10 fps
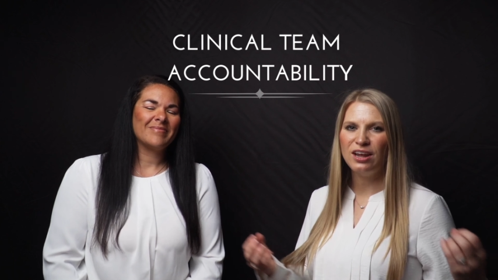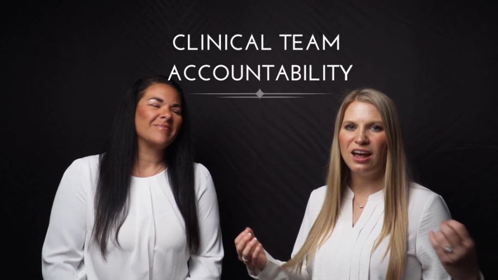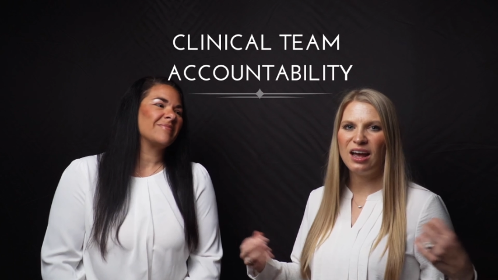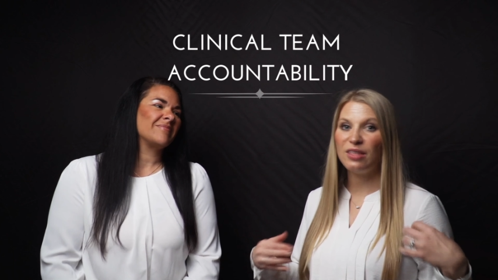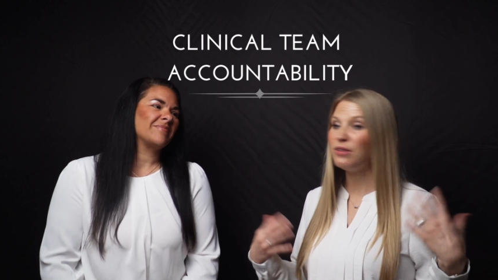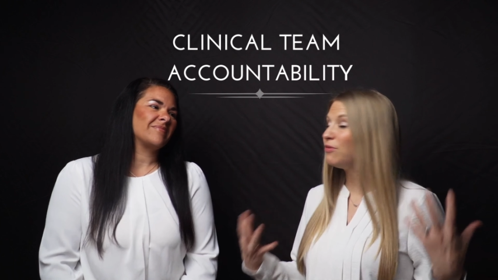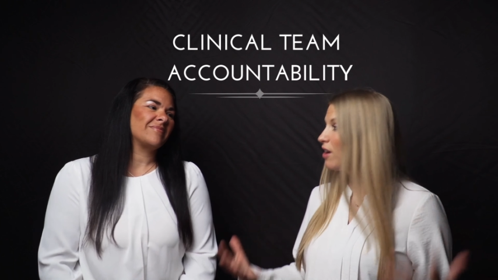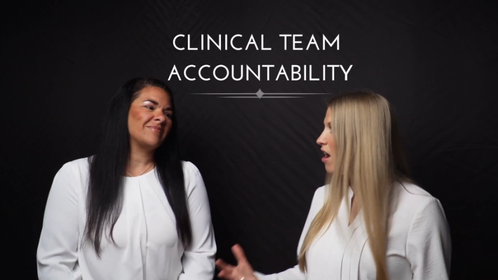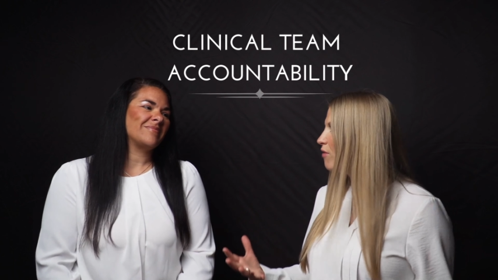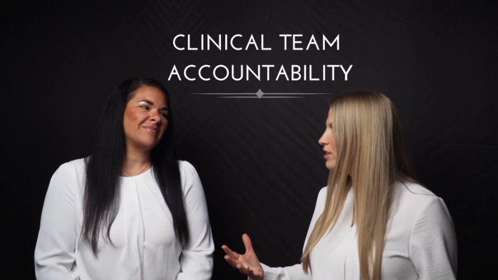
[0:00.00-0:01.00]
Speaker 1: uh, the front
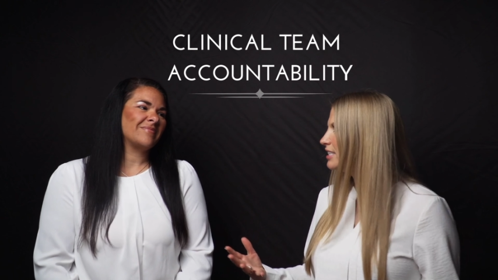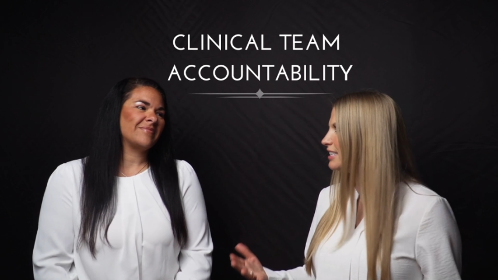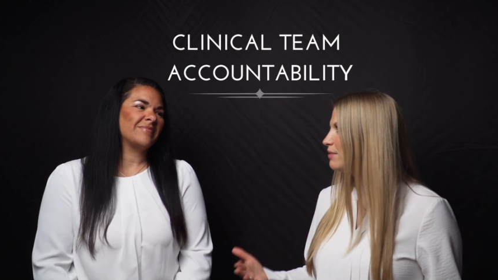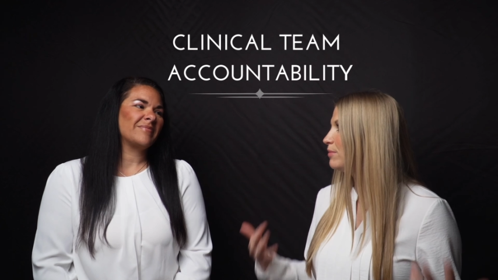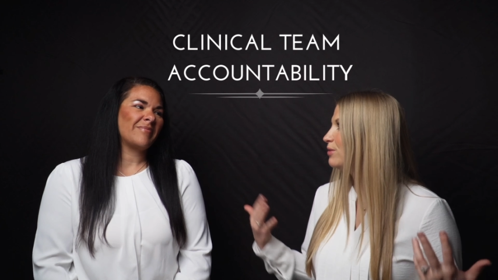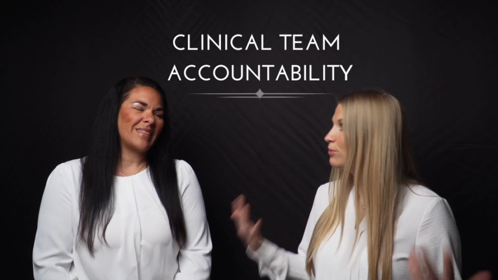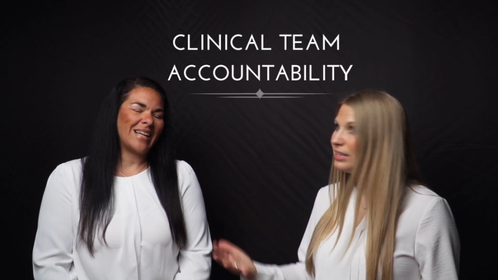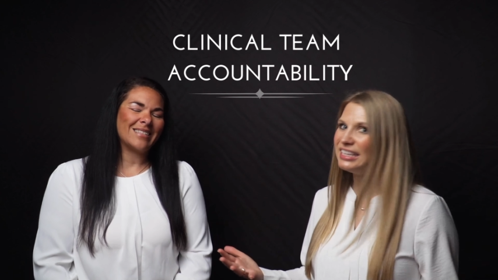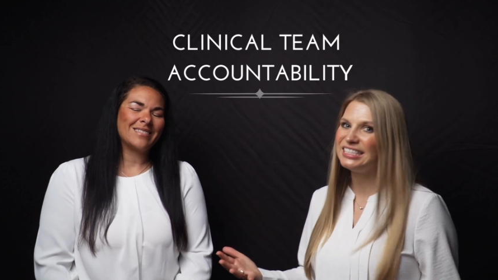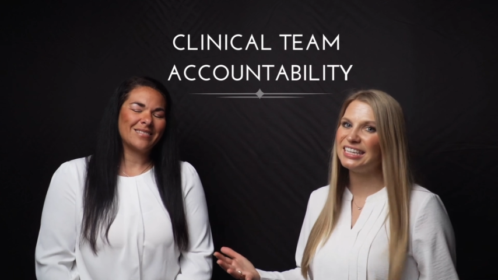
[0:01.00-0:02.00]
office team, but really
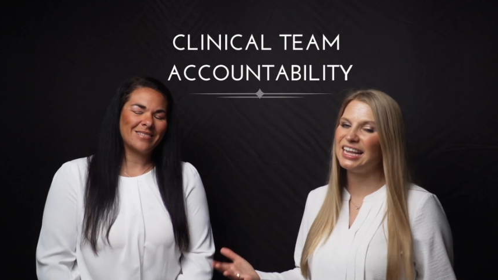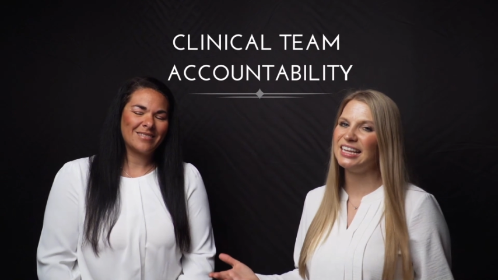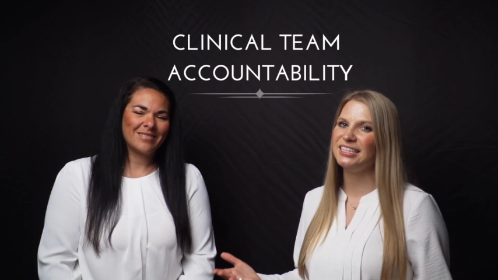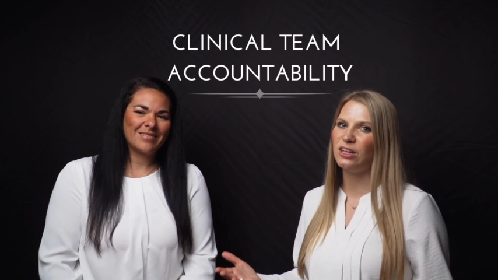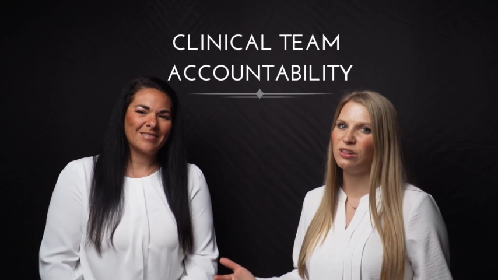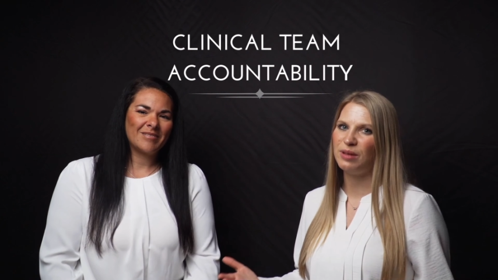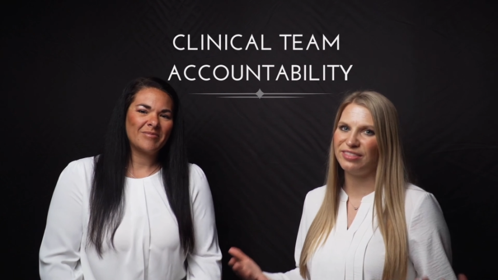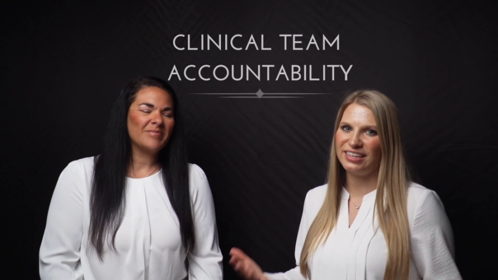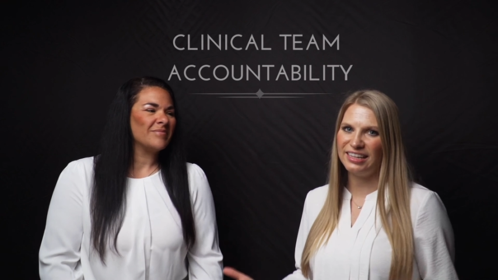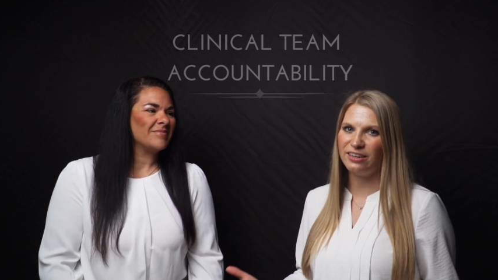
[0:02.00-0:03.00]
today is all about the
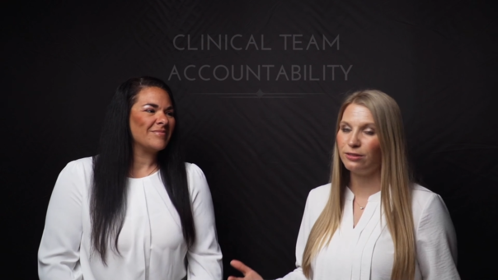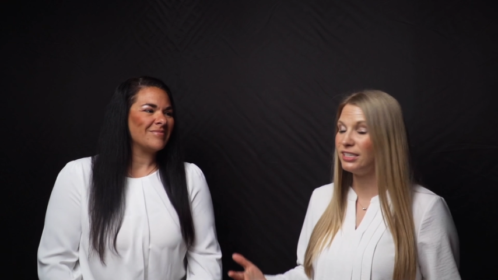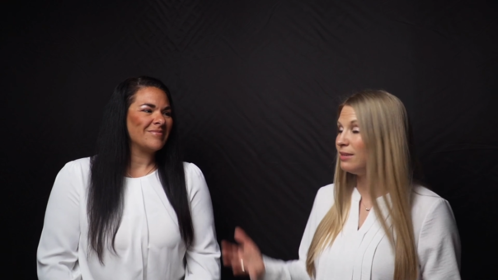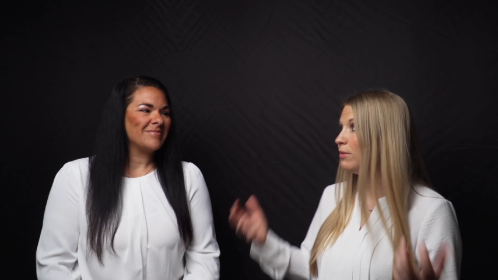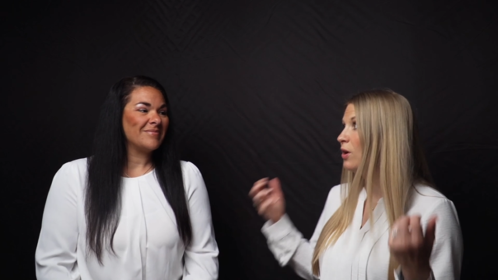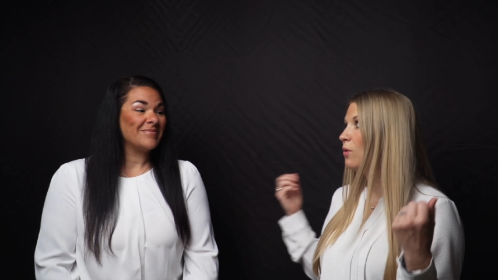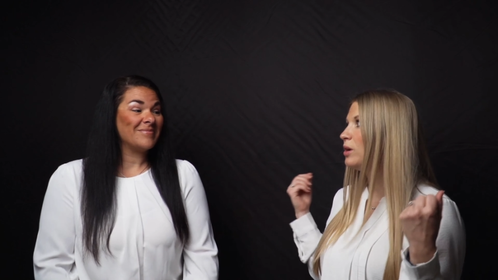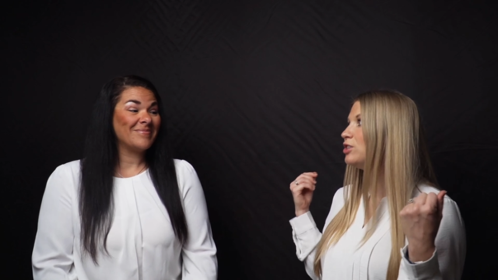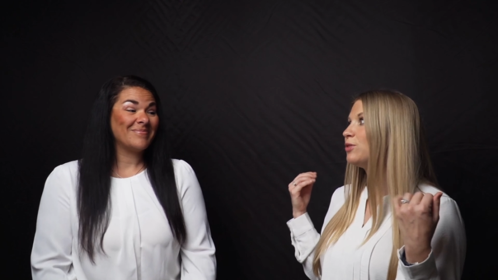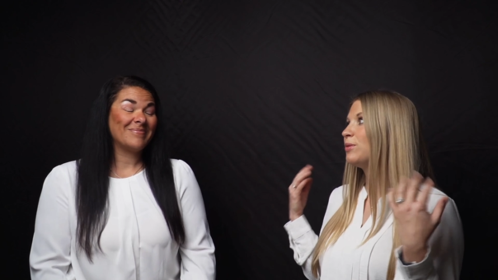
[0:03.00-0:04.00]
clinical team, which
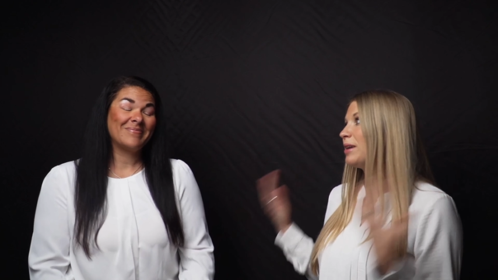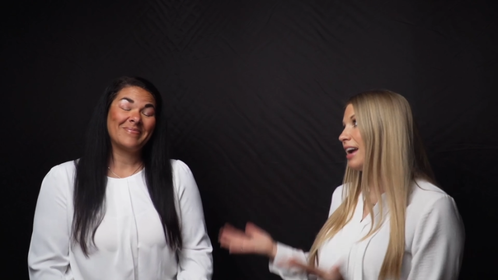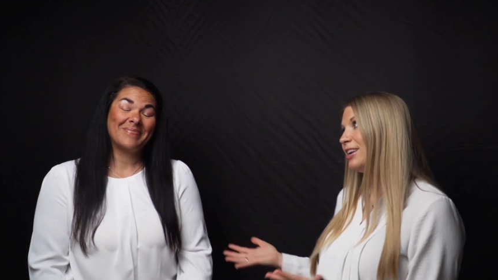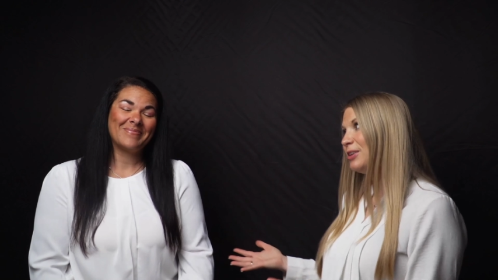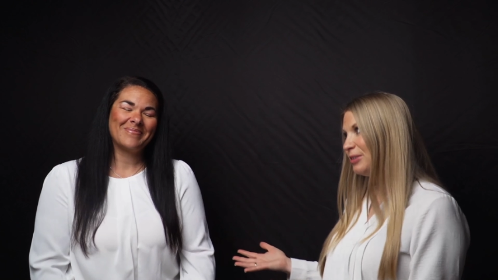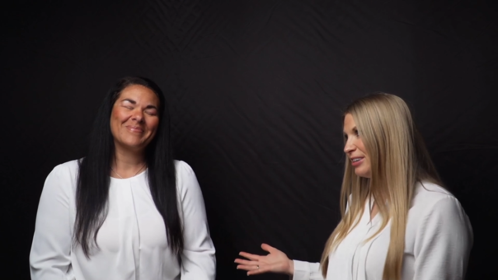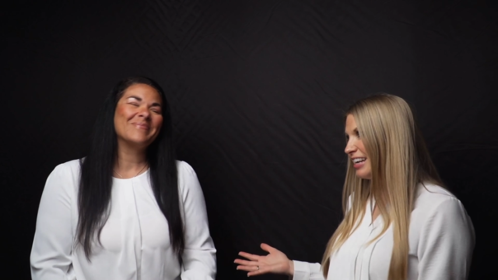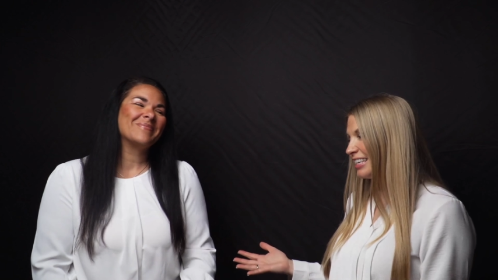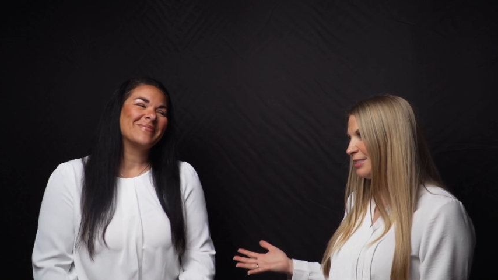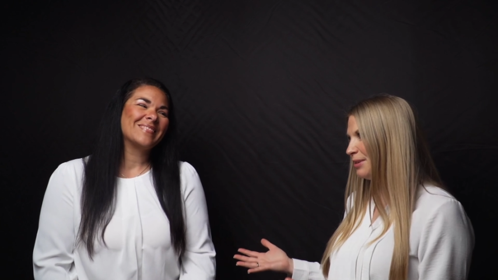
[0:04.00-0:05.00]
Rebecca, I know you're an
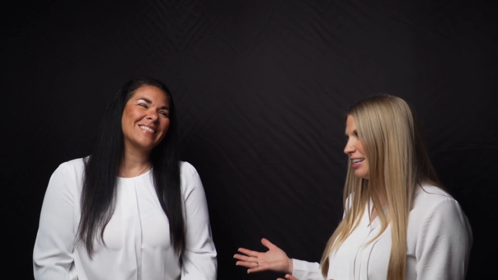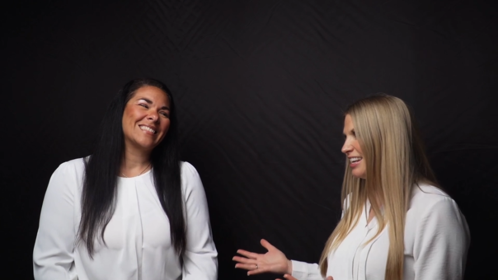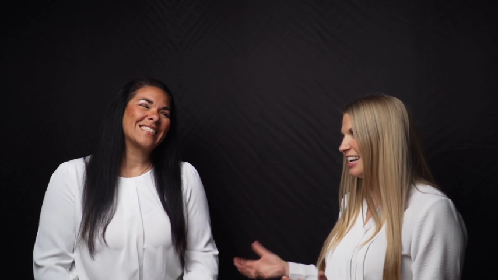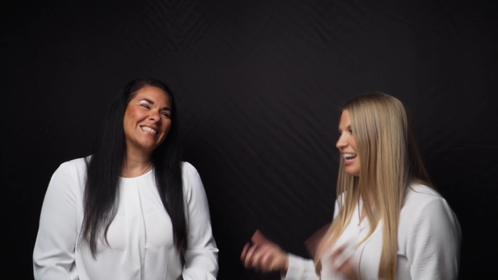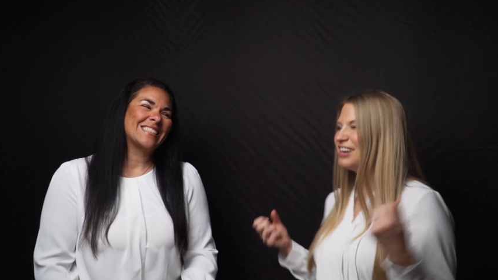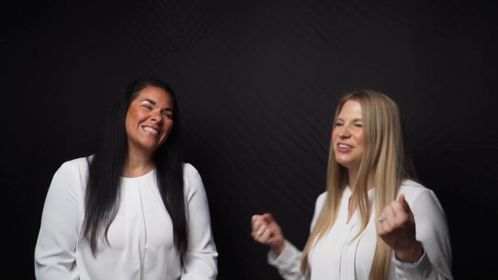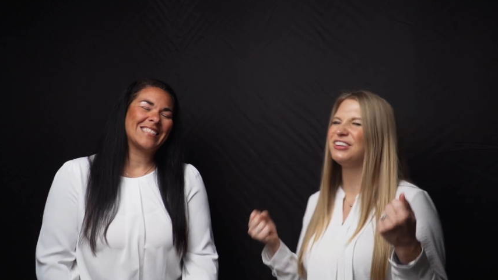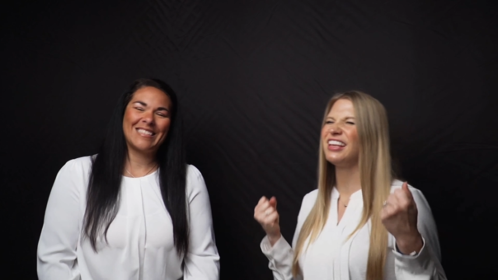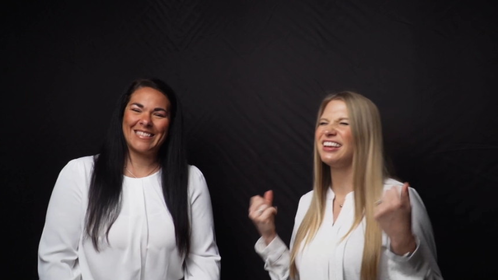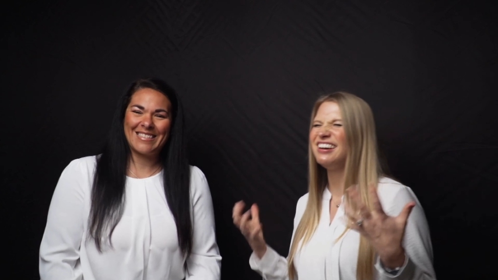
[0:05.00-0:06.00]
expert in, and I know you're like,
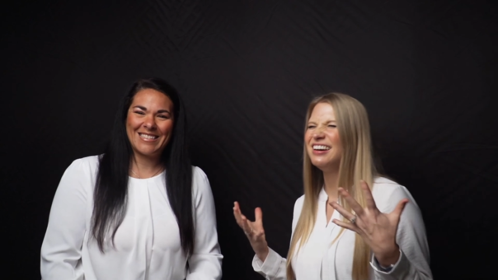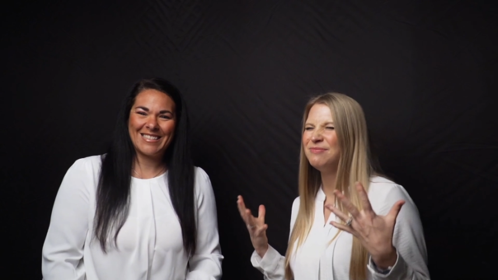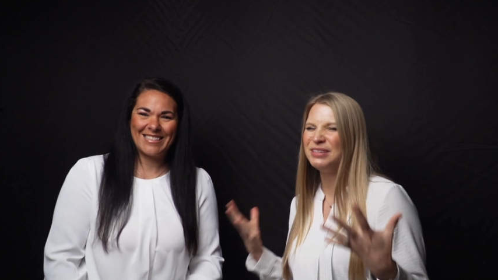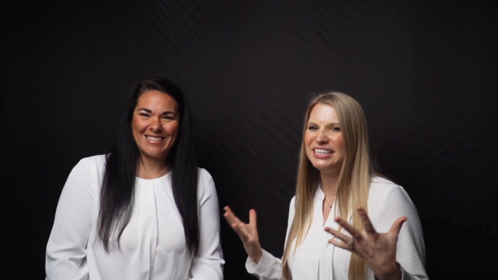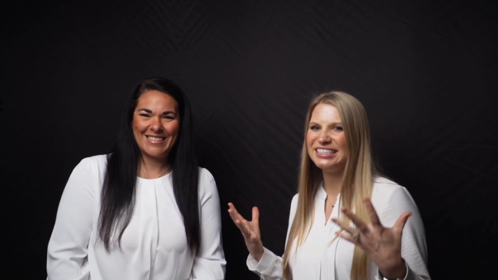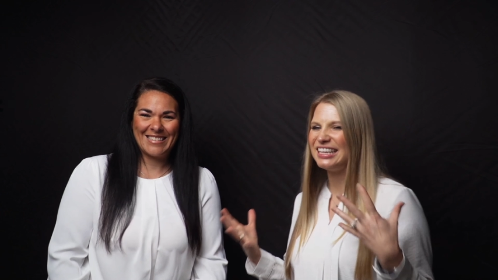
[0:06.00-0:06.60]
ah, oh, please, like,